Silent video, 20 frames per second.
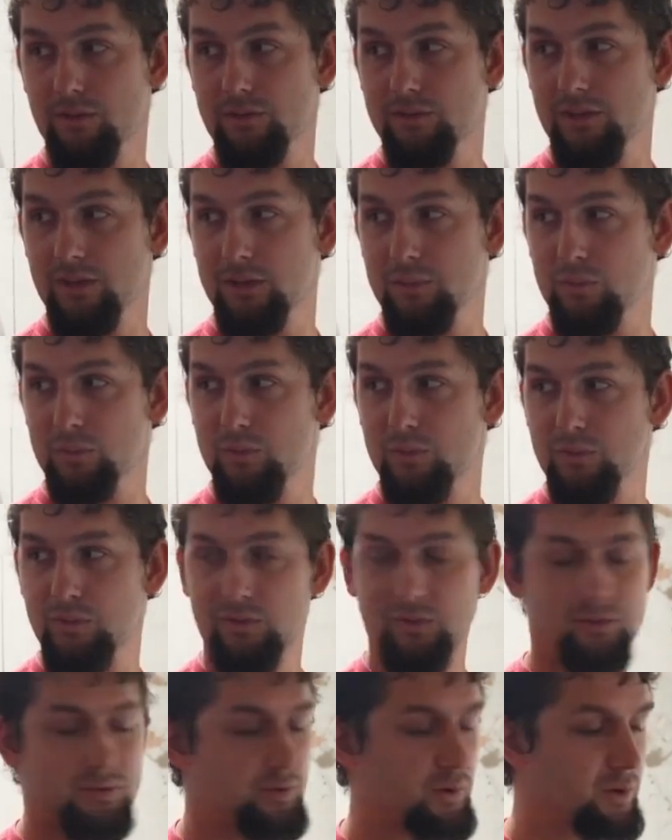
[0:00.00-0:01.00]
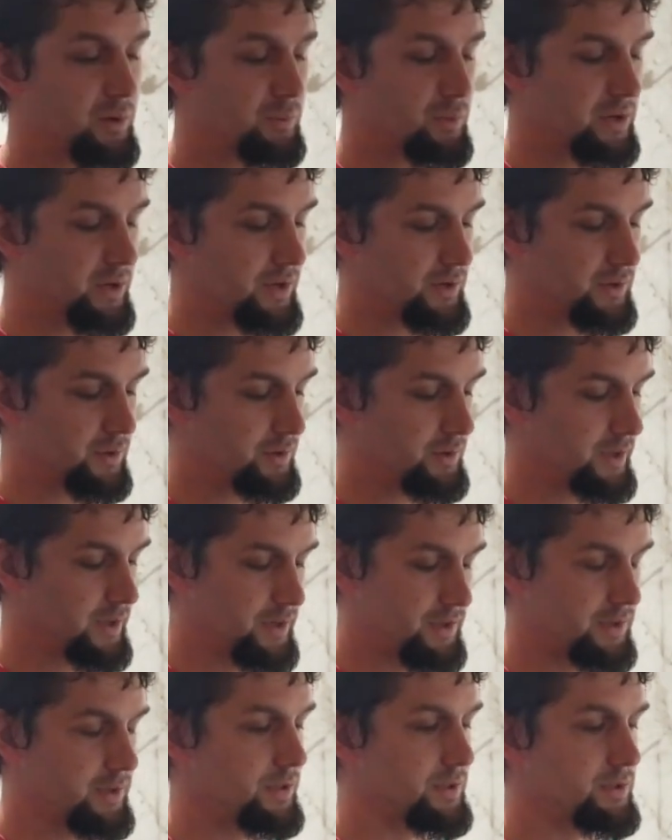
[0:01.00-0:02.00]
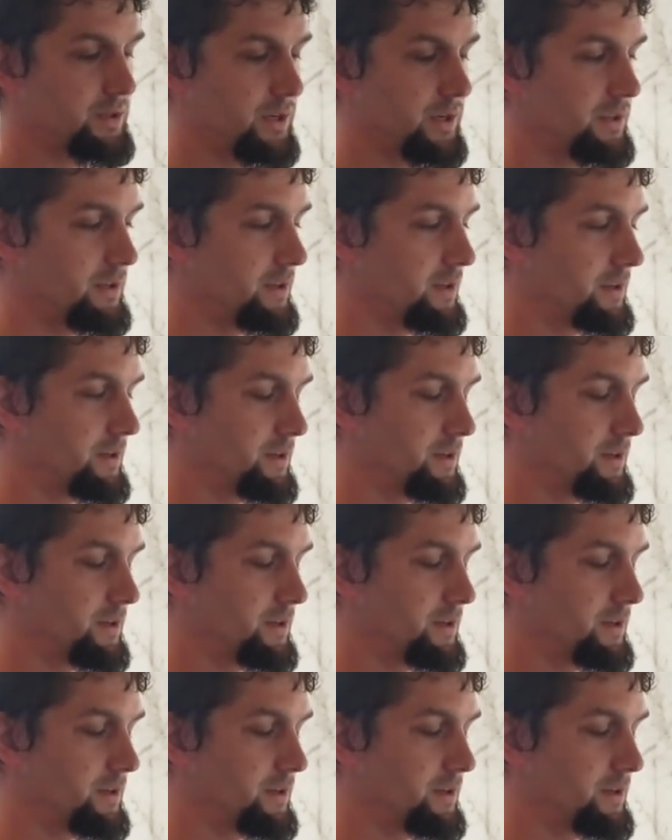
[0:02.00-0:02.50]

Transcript: the table. Normally I don't let it touch anything